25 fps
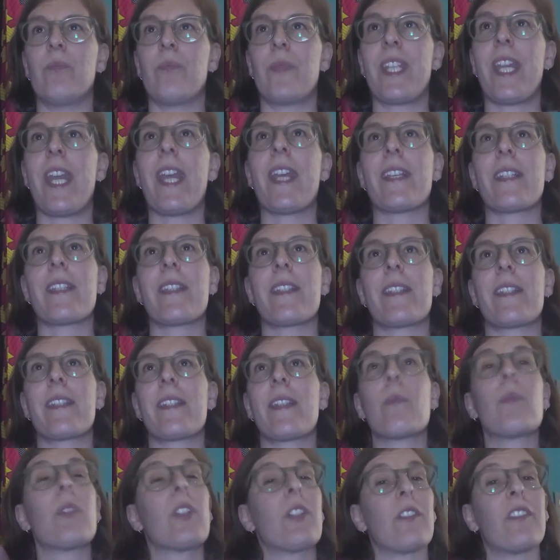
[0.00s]
takes
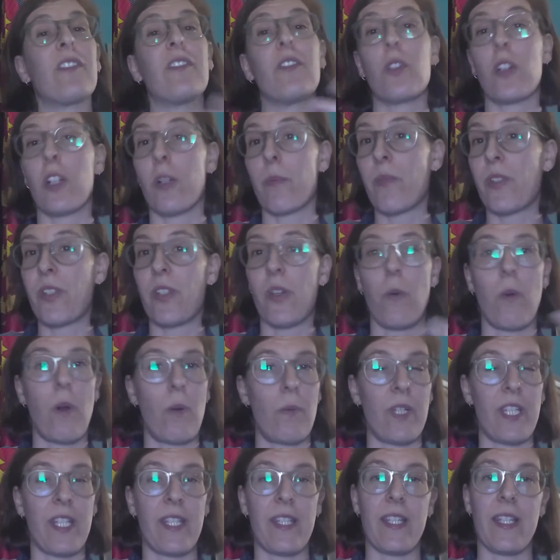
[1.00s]
similar forms to
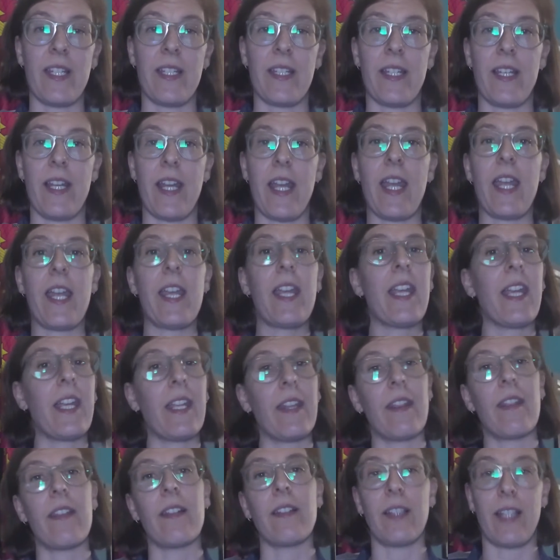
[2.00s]
what we see today
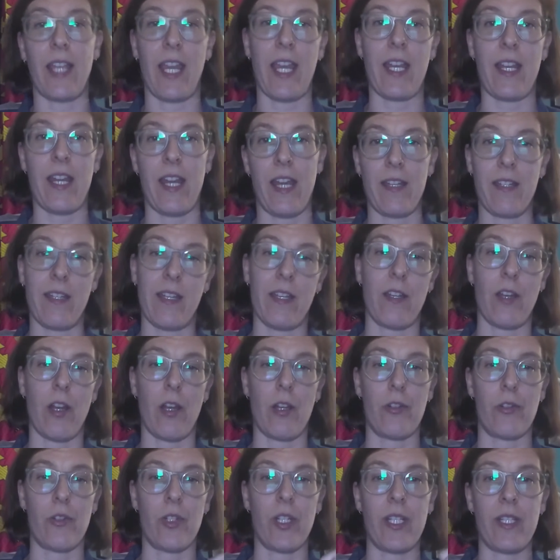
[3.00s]
in the late
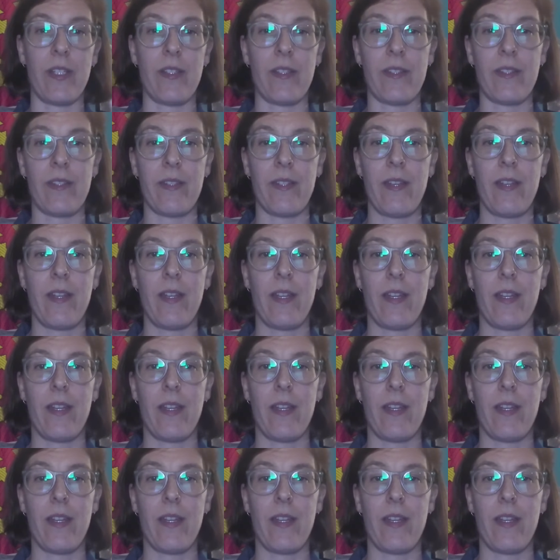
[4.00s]
1800s.